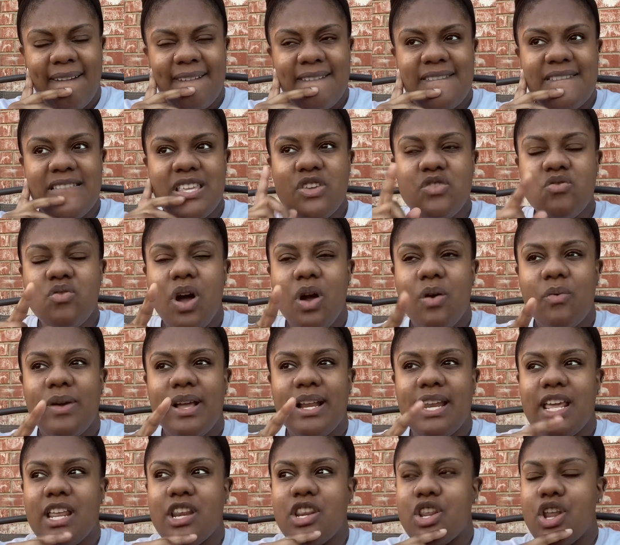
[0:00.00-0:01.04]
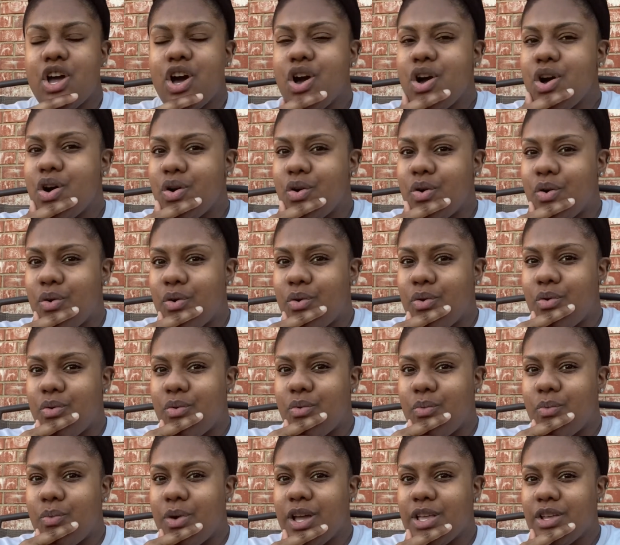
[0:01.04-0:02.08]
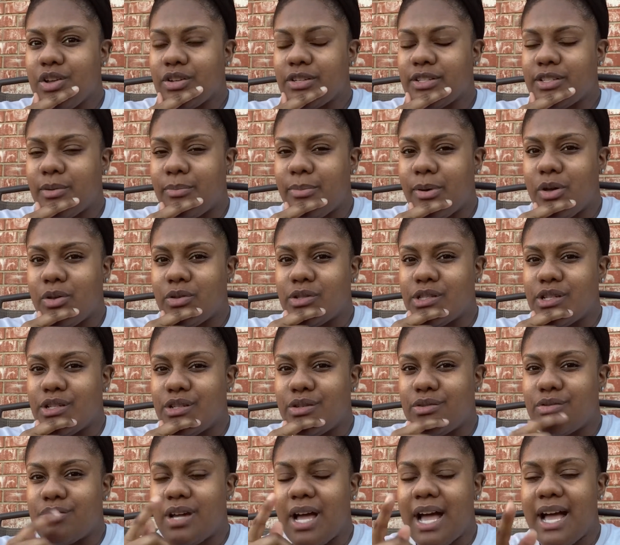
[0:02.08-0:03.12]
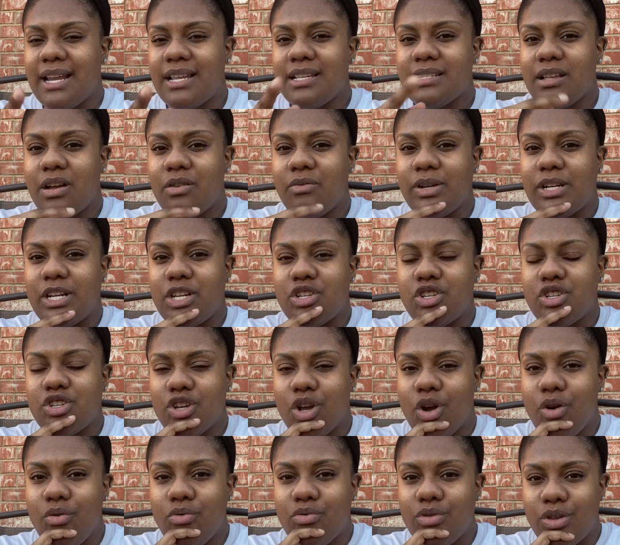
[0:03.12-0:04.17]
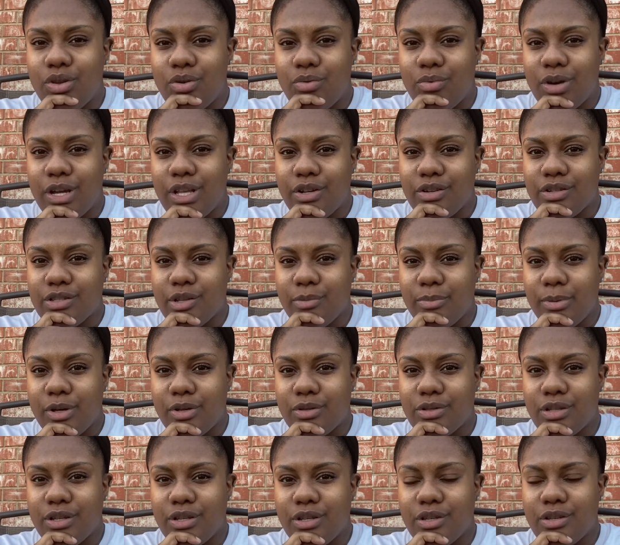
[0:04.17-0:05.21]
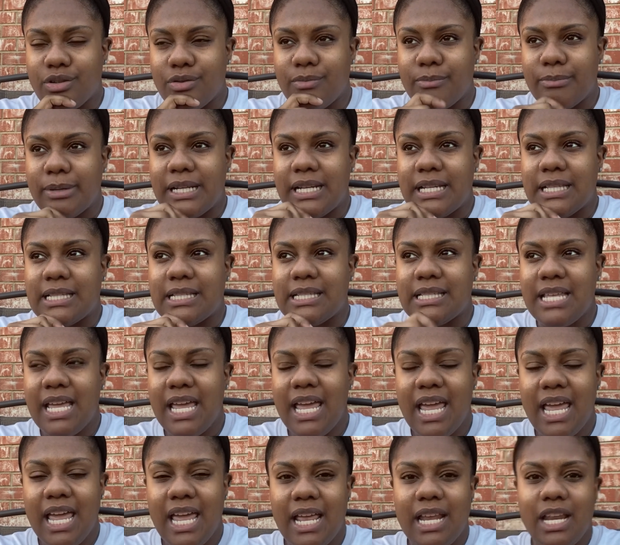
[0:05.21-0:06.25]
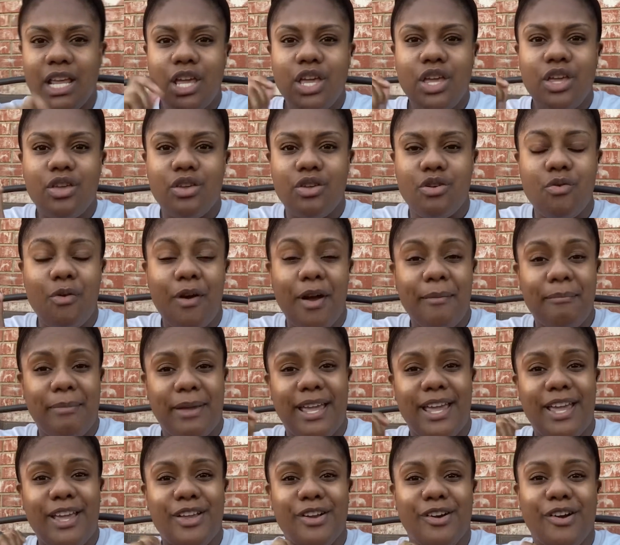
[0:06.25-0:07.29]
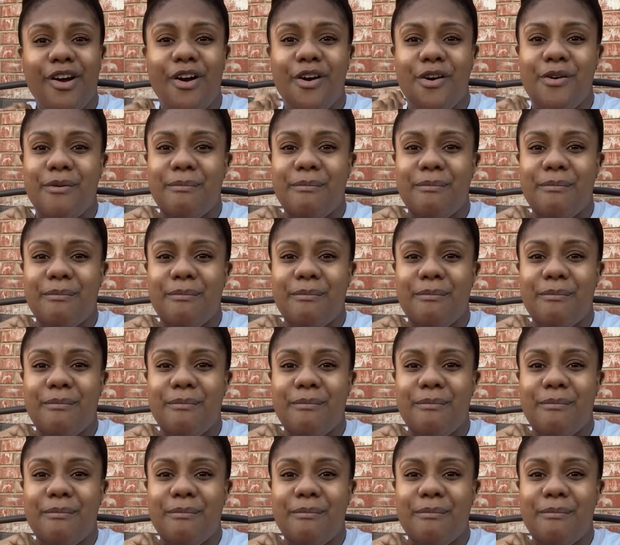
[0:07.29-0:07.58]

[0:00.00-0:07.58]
You already know what you're supposed to do. God has already shown you what you're supposed to do, but instead, you are being your own